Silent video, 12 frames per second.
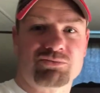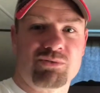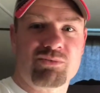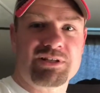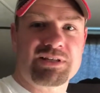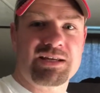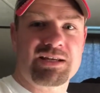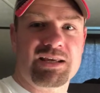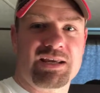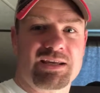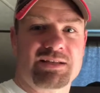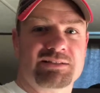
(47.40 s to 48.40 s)
one we did
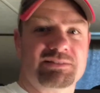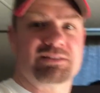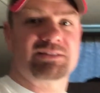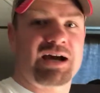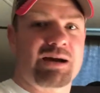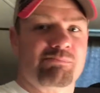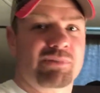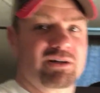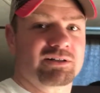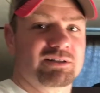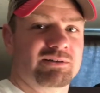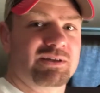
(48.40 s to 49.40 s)
is top
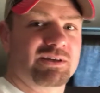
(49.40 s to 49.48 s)
bunk.